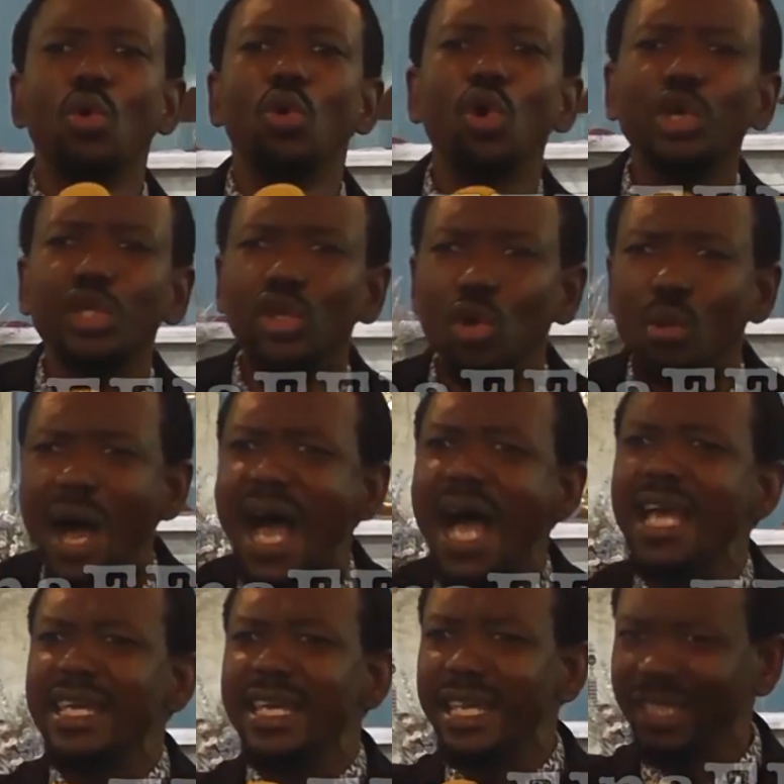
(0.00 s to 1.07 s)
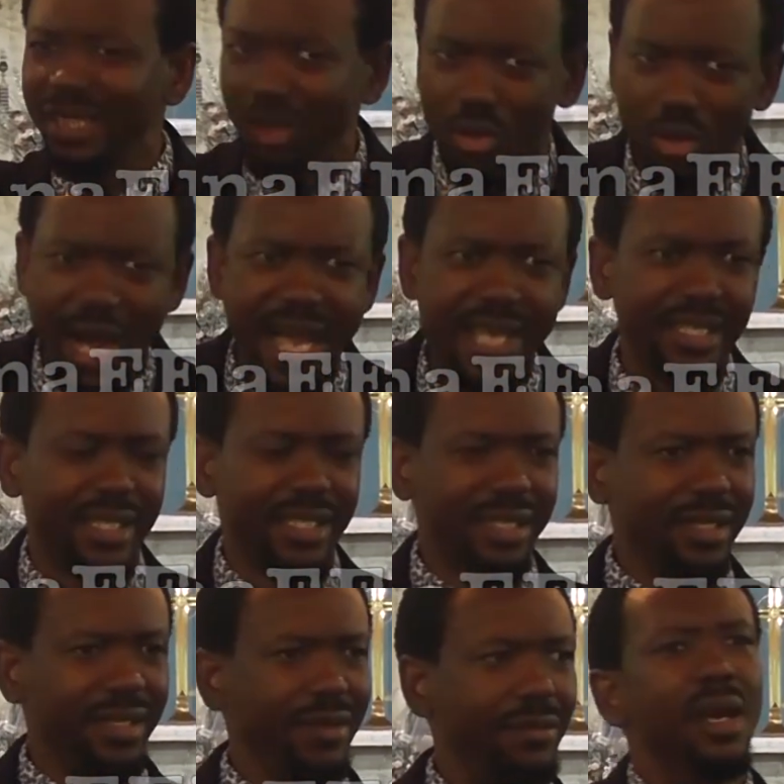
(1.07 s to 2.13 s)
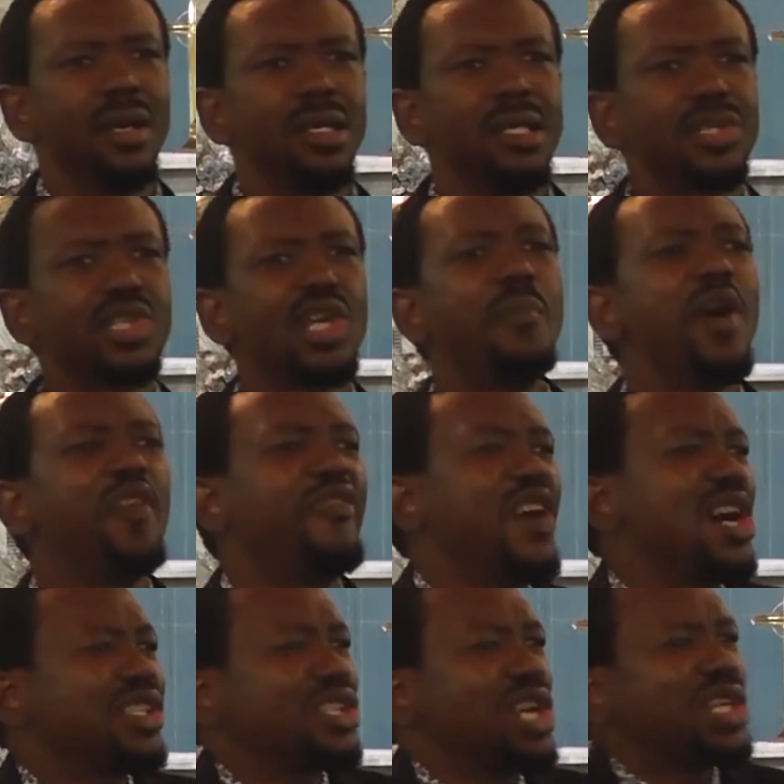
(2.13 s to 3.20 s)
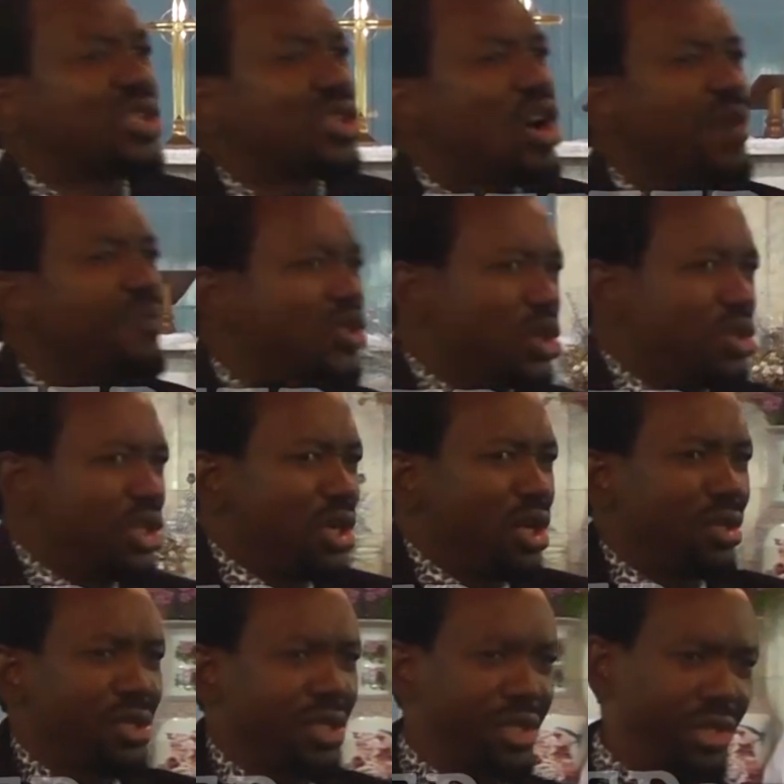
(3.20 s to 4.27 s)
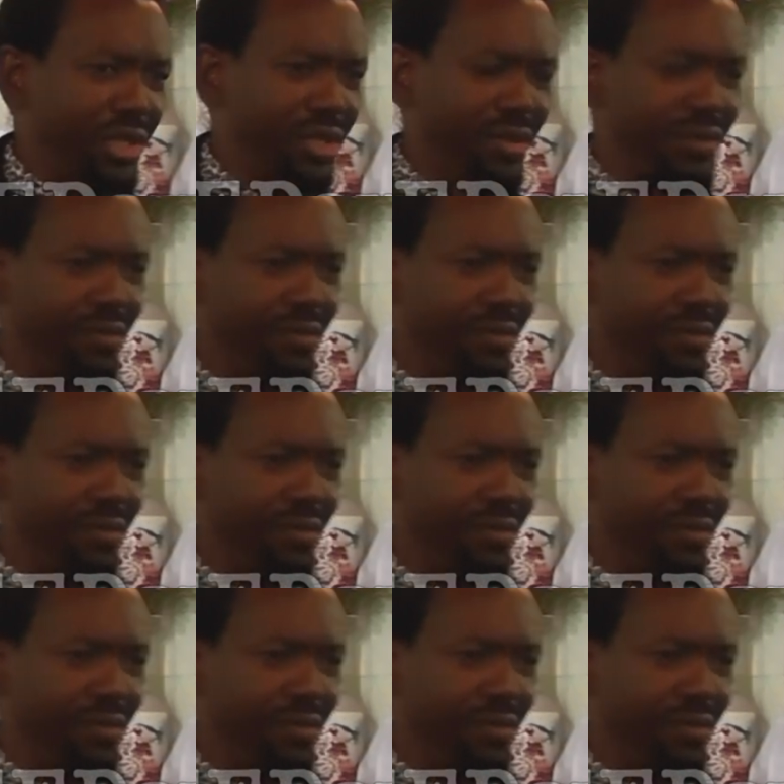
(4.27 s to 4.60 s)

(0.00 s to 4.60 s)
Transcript: who you are in Christ? Some of us just come to church.